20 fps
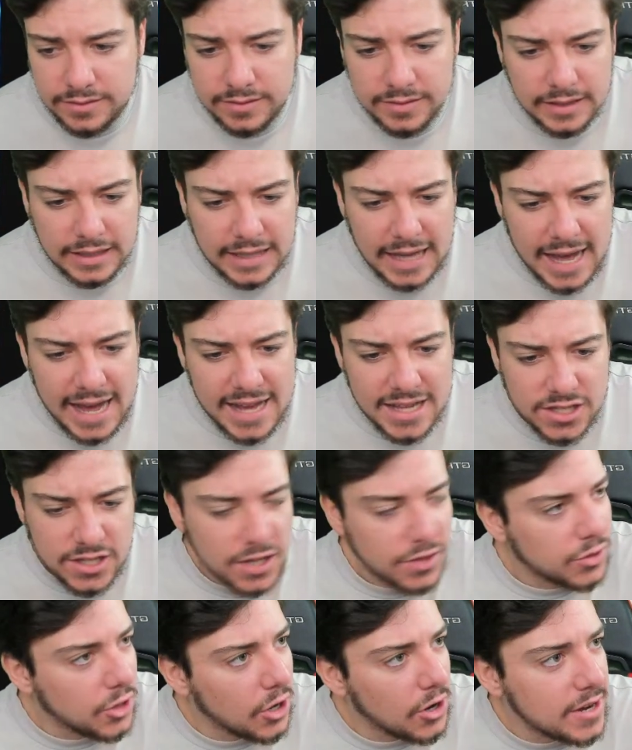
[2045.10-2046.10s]
Guys,
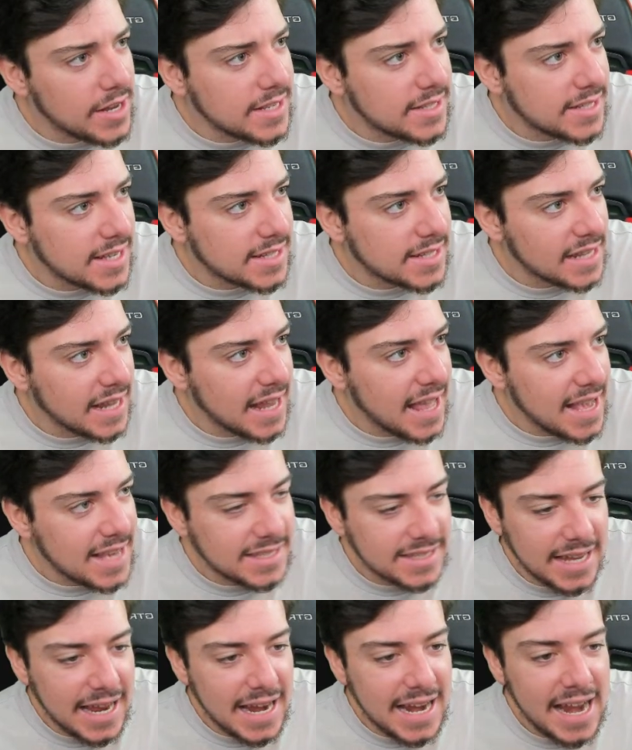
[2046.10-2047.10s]
36
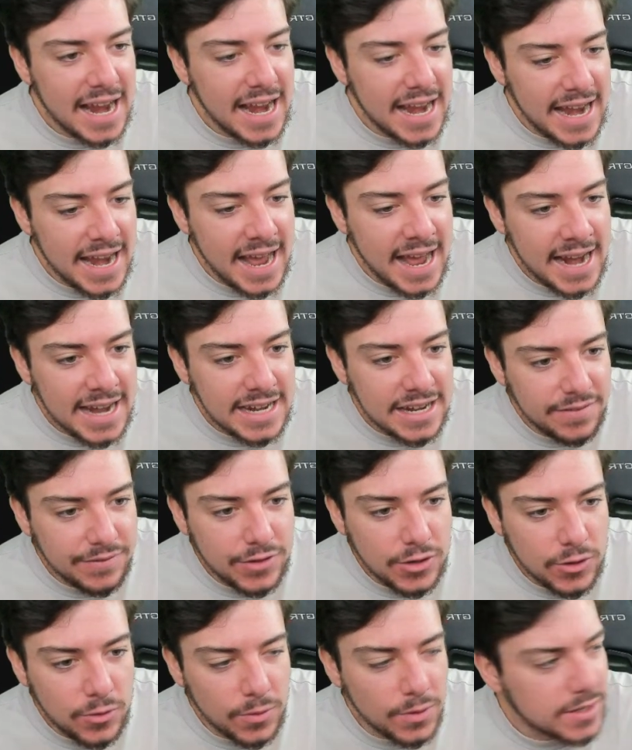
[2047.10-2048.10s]
likes and 90
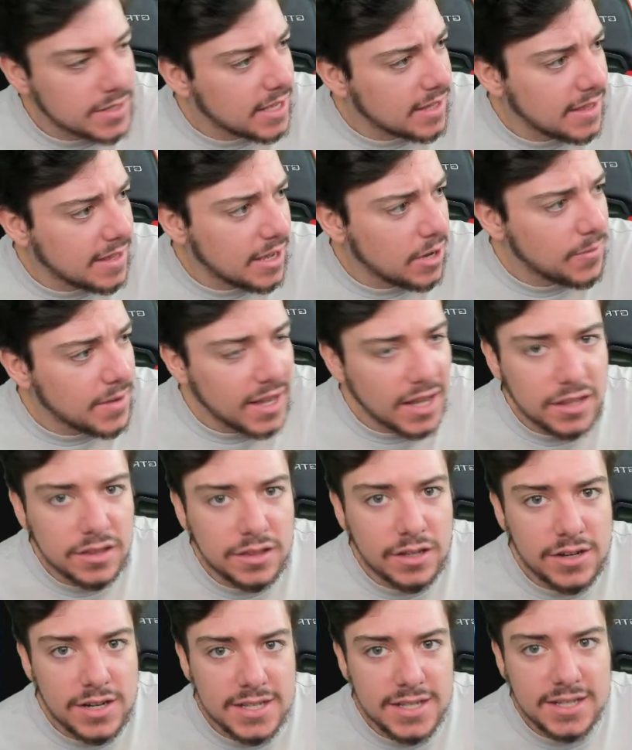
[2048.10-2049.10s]
viewers. How the hell we got
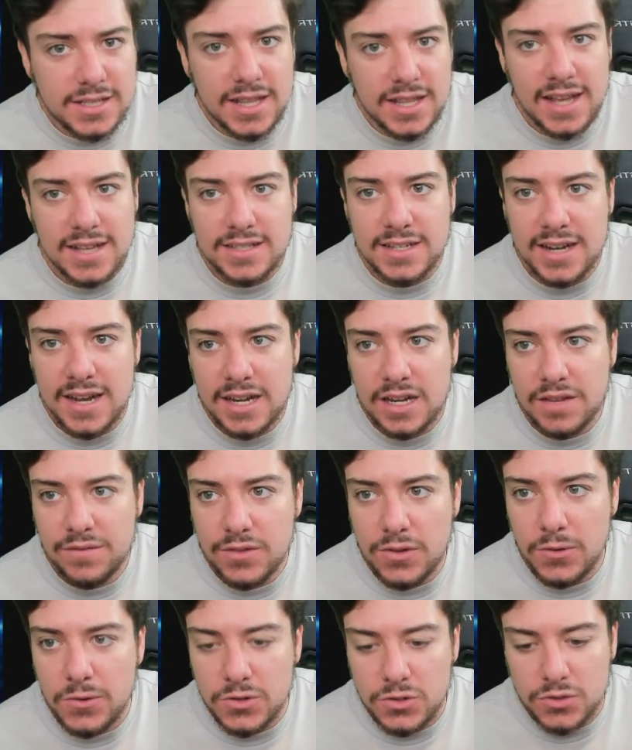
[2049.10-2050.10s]
36 likes and 90
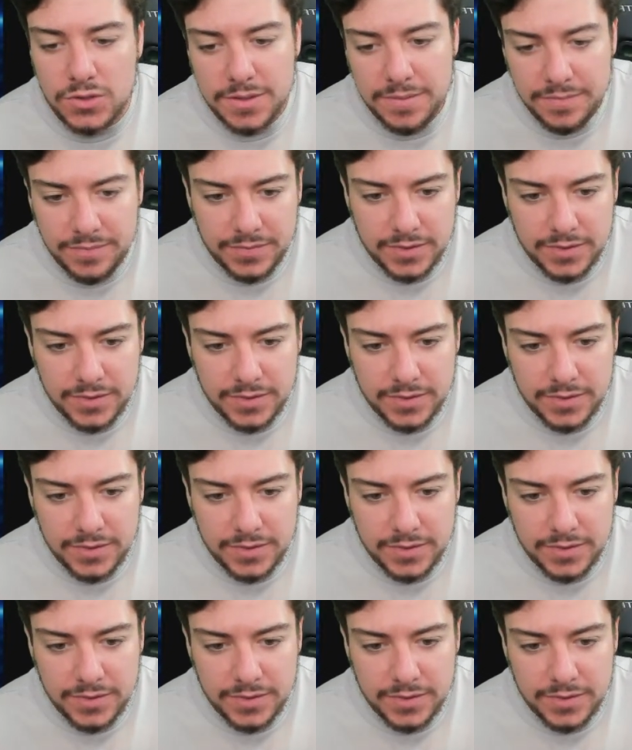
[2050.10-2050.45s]
viewers?